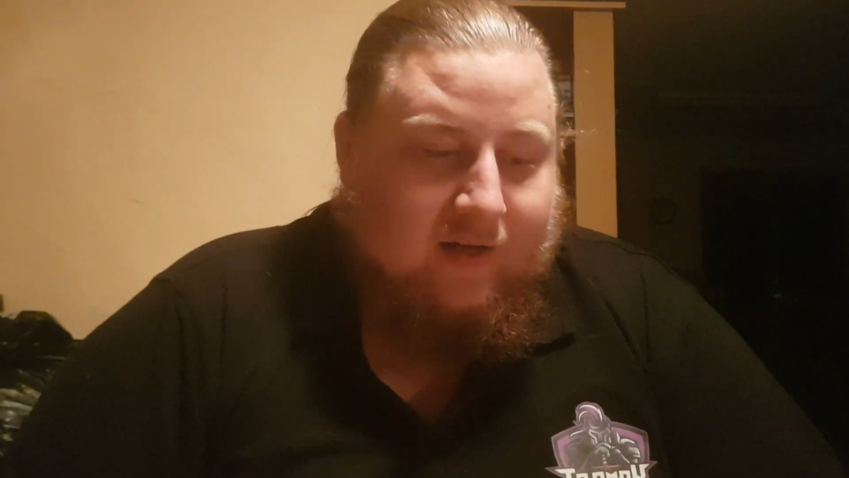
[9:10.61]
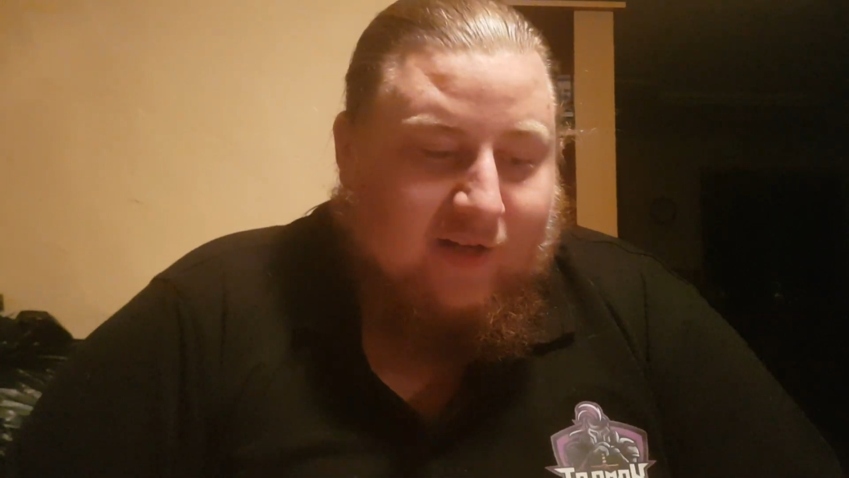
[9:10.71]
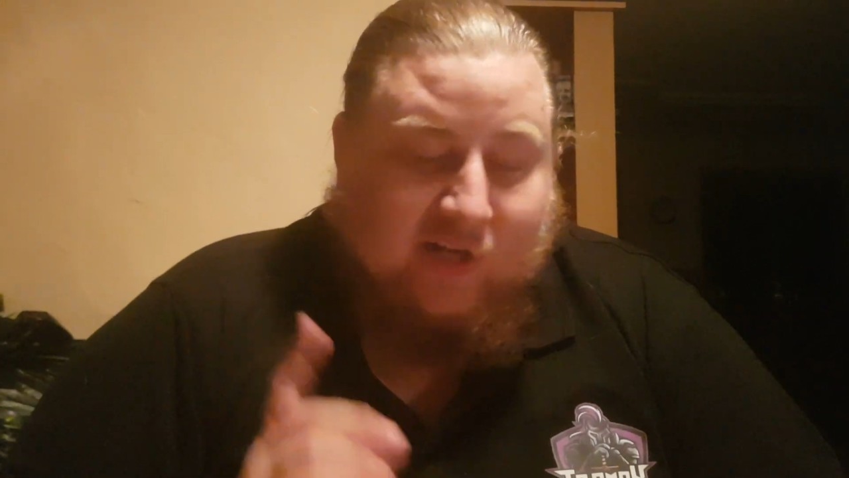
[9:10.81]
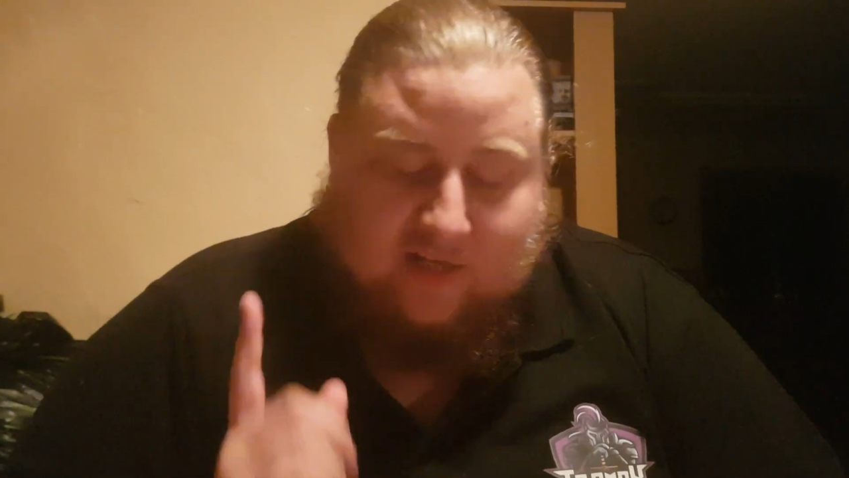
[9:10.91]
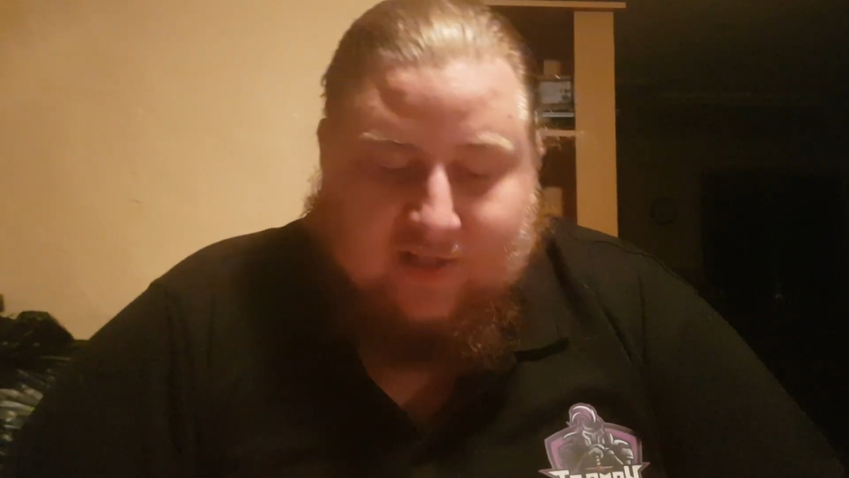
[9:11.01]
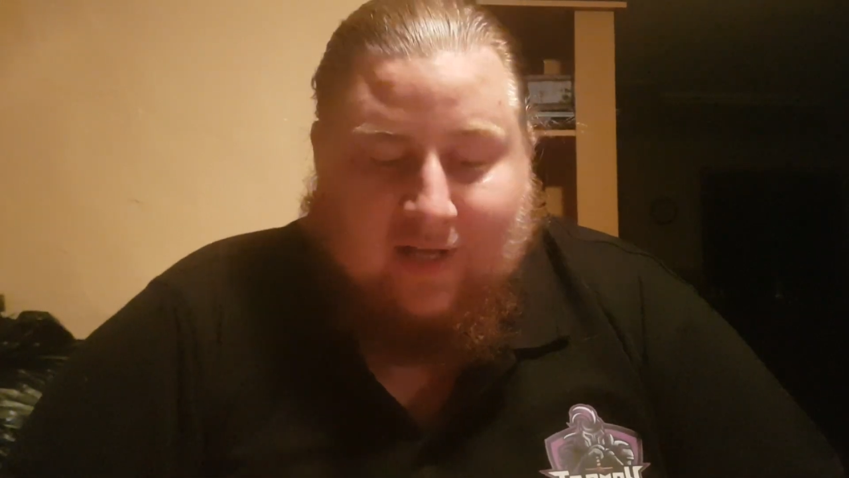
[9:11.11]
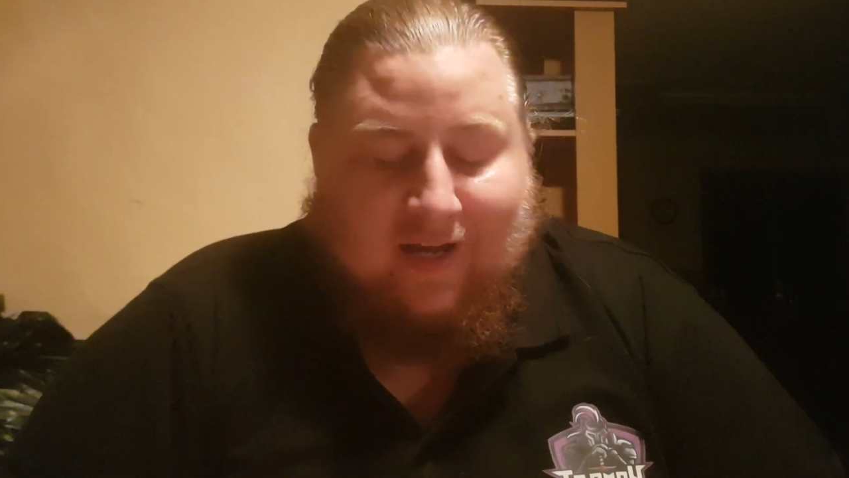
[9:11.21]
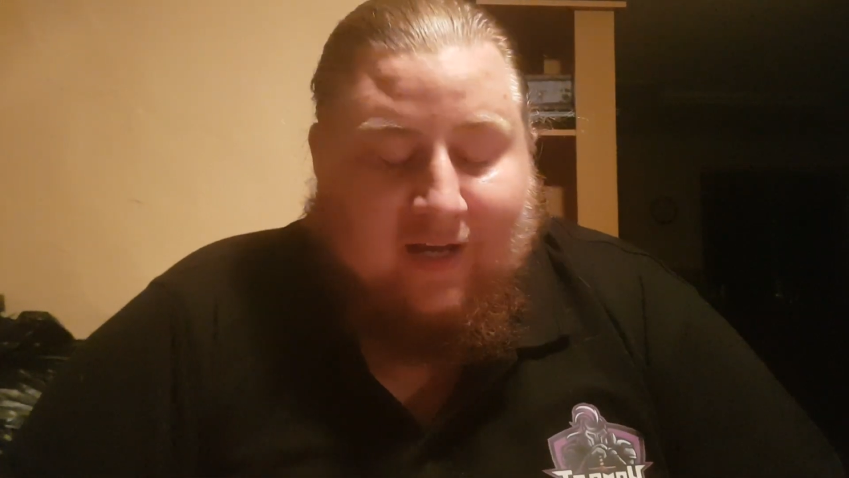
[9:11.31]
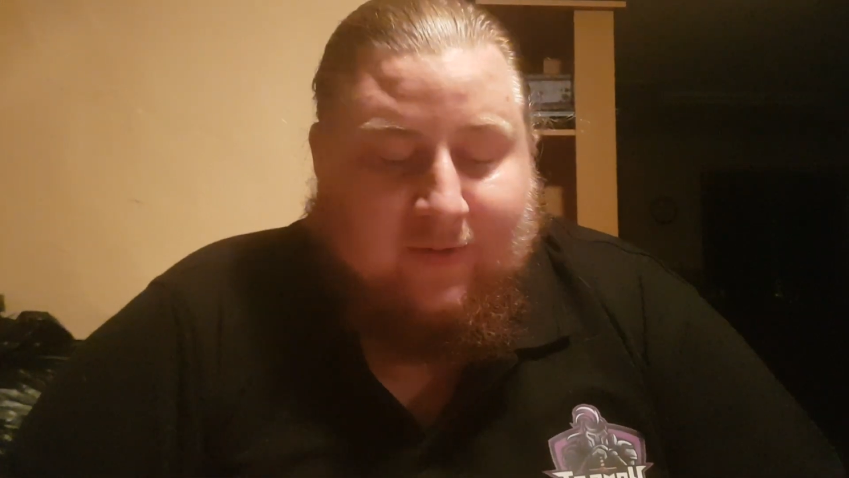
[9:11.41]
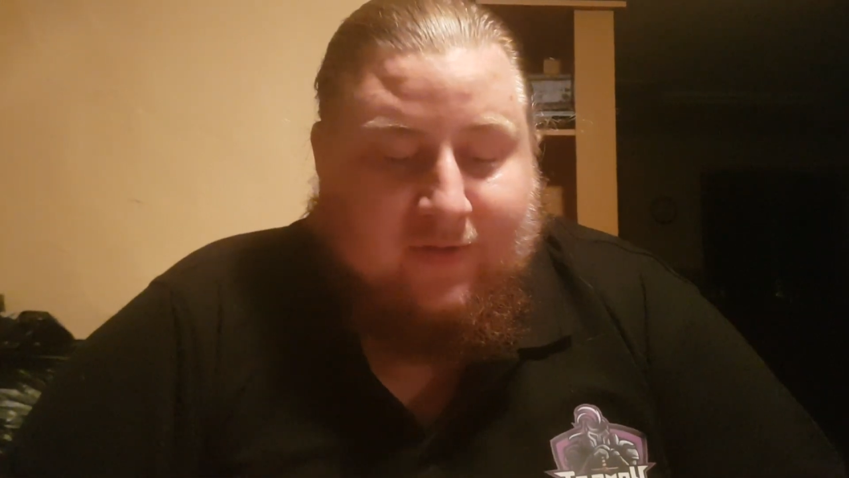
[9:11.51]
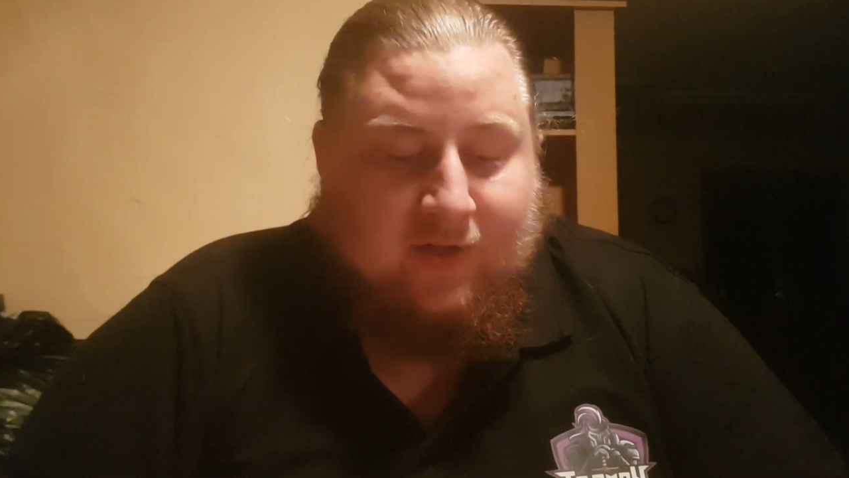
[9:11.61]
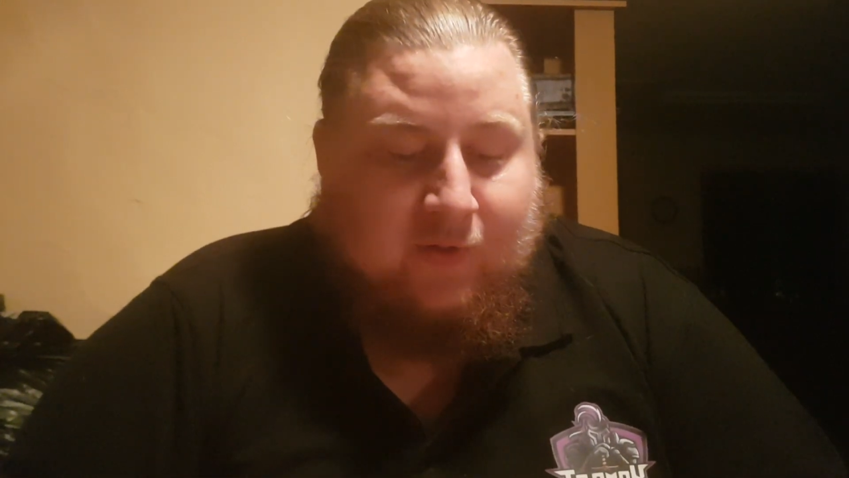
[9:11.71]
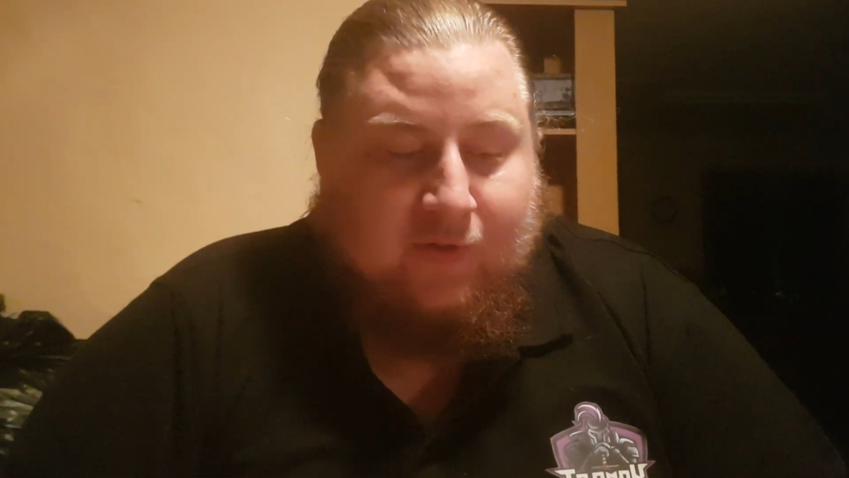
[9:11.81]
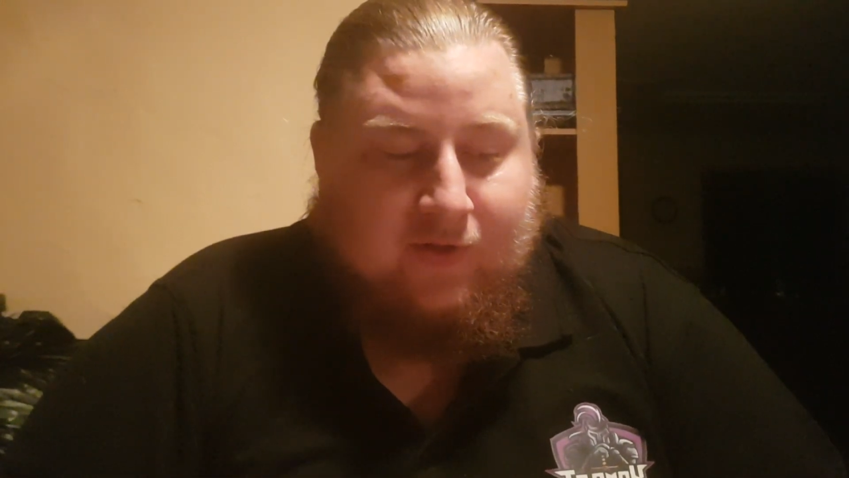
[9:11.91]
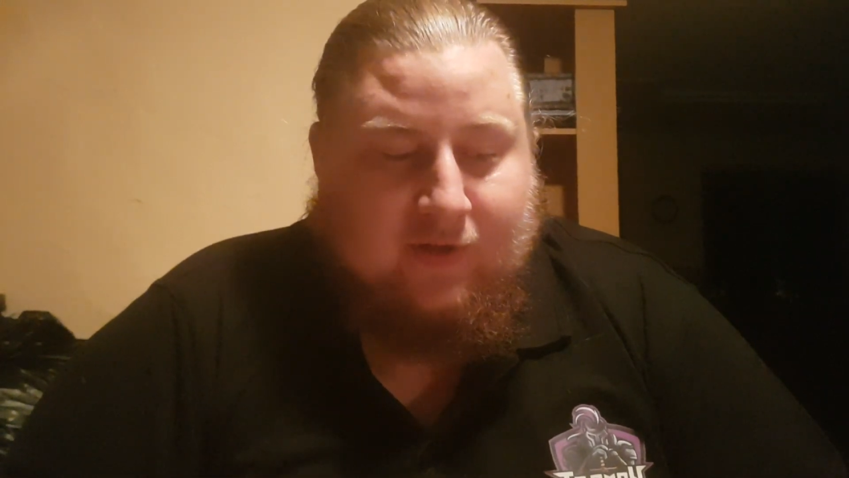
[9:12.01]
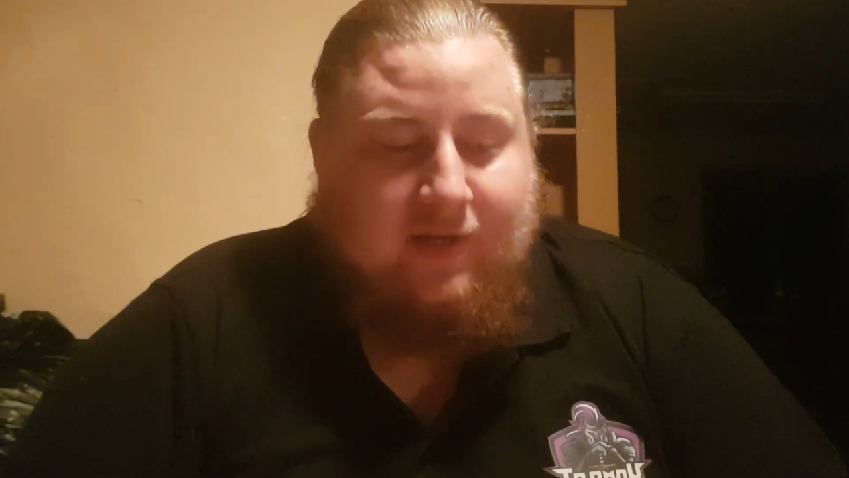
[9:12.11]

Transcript: I shout out to that guy. He was really cool.